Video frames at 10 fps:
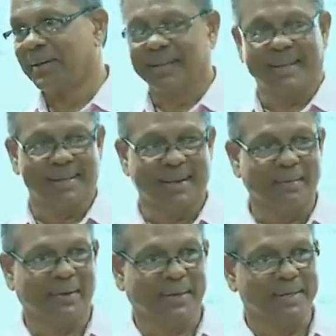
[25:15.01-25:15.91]
That's the
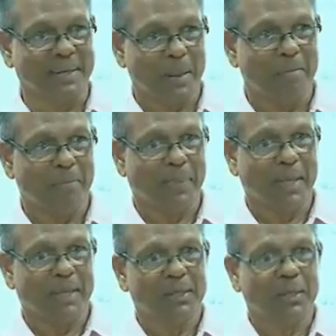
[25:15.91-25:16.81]
difference.
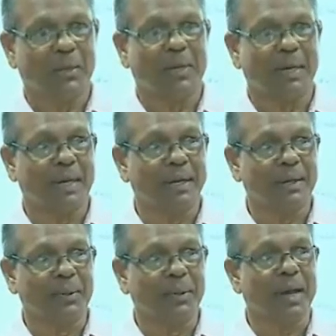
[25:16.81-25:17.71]
So a
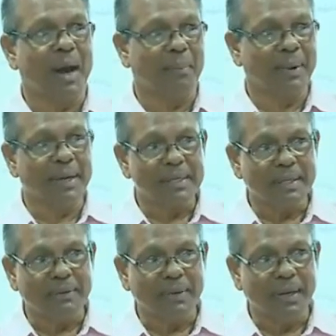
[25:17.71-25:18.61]
good
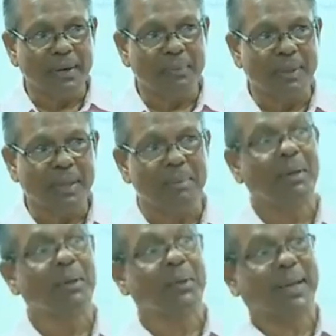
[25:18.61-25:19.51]
carpenter will not be
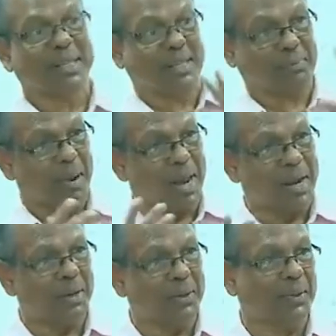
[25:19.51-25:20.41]
able to
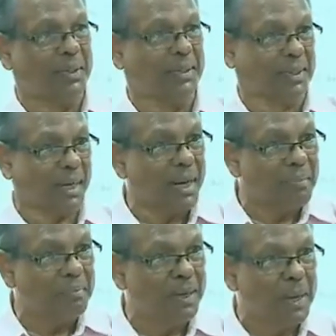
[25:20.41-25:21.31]
explain or
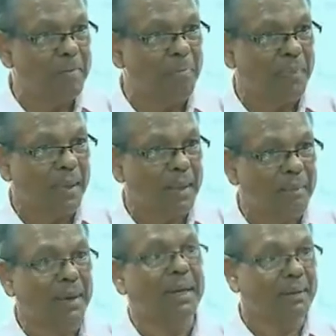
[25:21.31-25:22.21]
describe it,
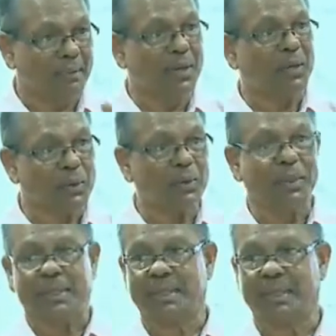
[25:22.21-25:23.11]
but he will do
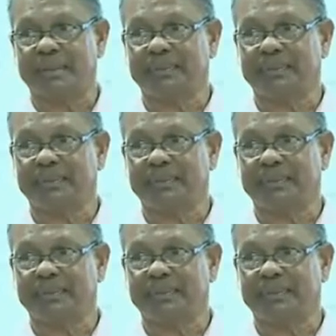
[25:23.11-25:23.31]
it.